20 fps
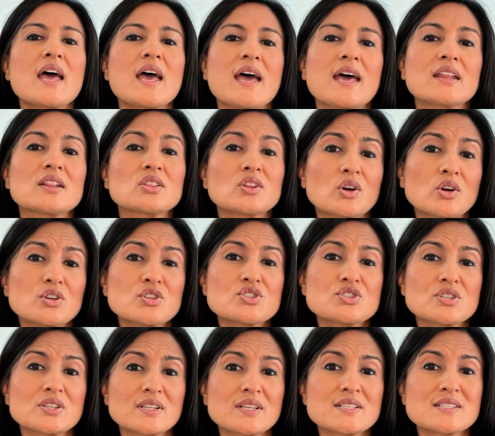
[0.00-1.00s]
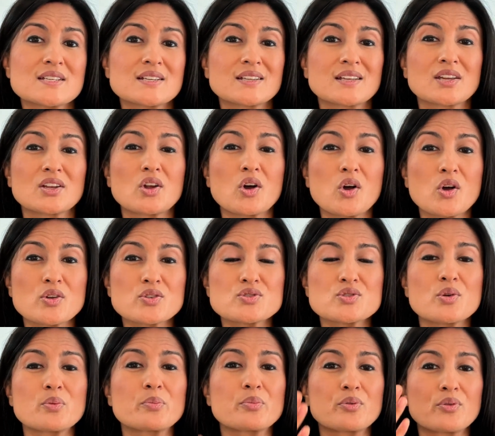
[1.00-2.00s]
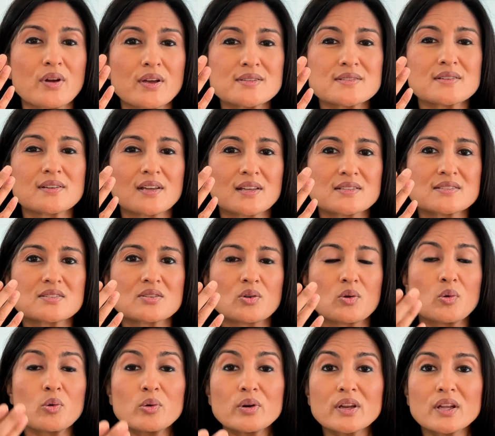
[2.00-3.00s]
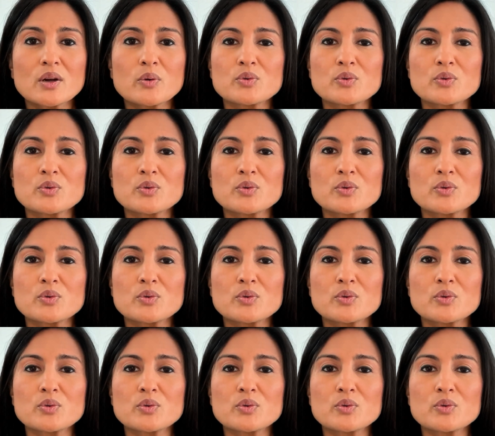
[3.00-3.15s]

and large chalazion can also press against the cornea,